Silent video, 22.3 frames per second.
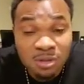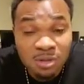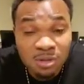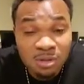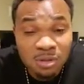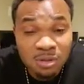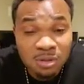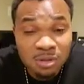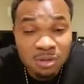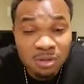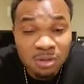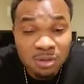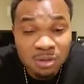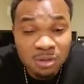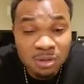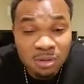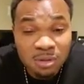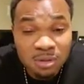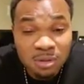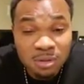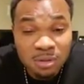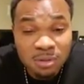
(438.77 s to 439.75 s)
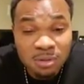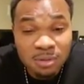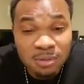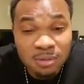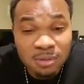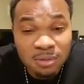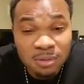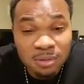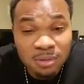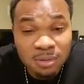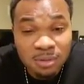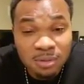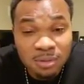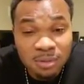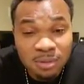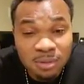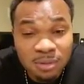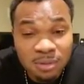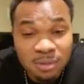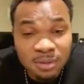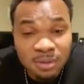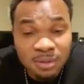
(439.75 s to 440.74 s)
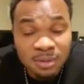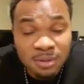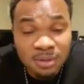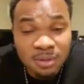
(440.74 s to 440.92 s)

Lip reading: [no speech]